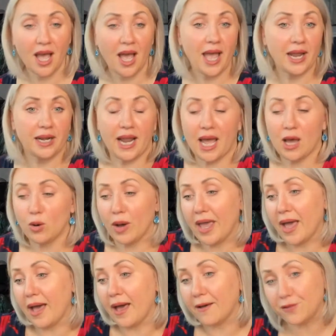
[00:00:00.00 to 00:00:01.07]
and now I
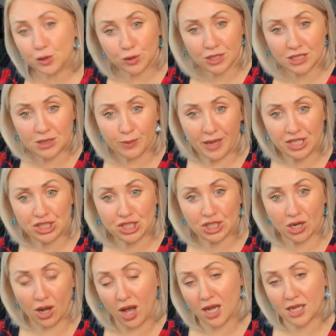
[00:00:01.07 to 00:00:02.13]
have to dispatch
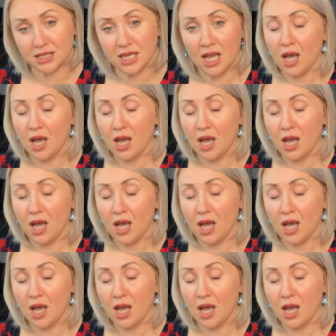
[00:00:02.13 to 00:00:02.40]
trucks,